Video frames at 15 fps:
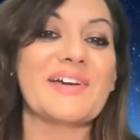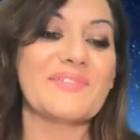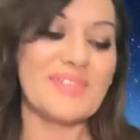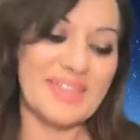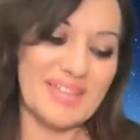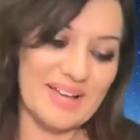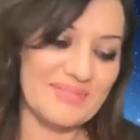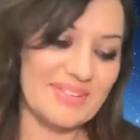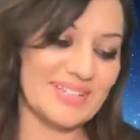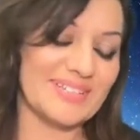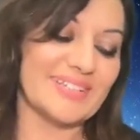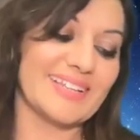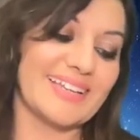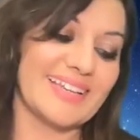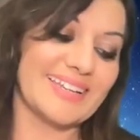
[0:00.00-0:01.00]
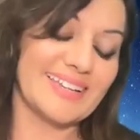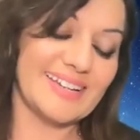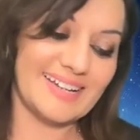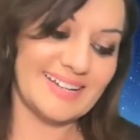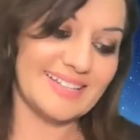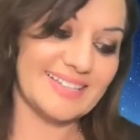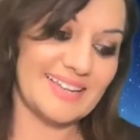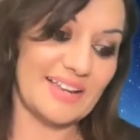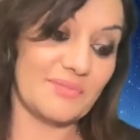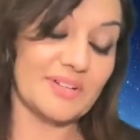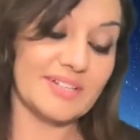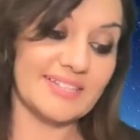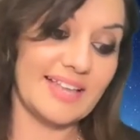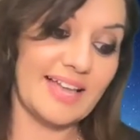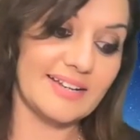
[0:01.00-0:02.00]
We come here to learn and understand
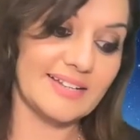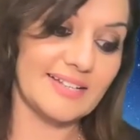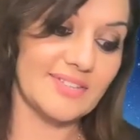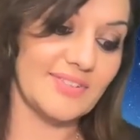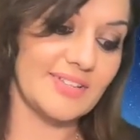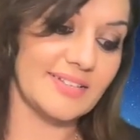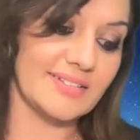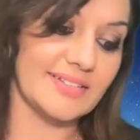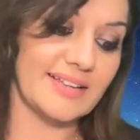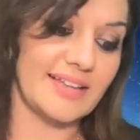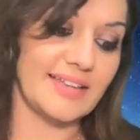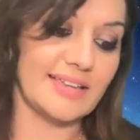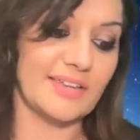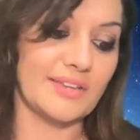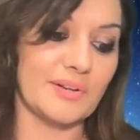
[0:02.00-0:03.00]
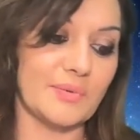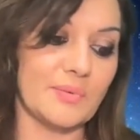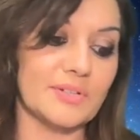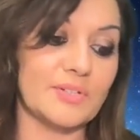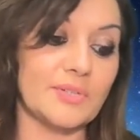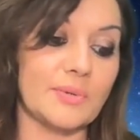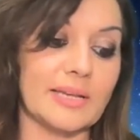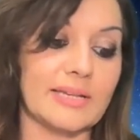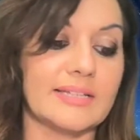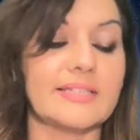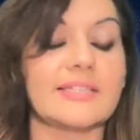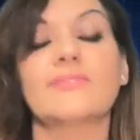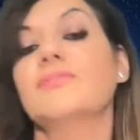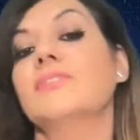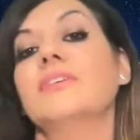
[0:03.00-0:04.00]
what sadness feels like, what
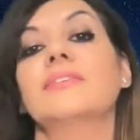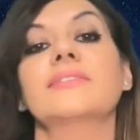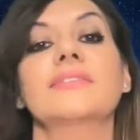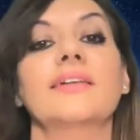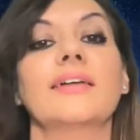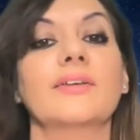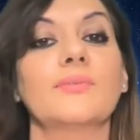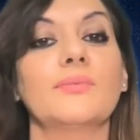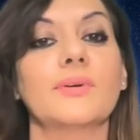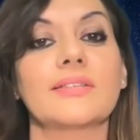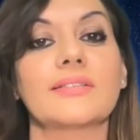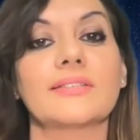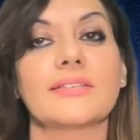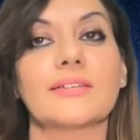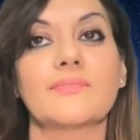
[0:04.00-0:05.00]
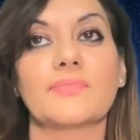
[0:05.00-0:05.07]
duality feels like, what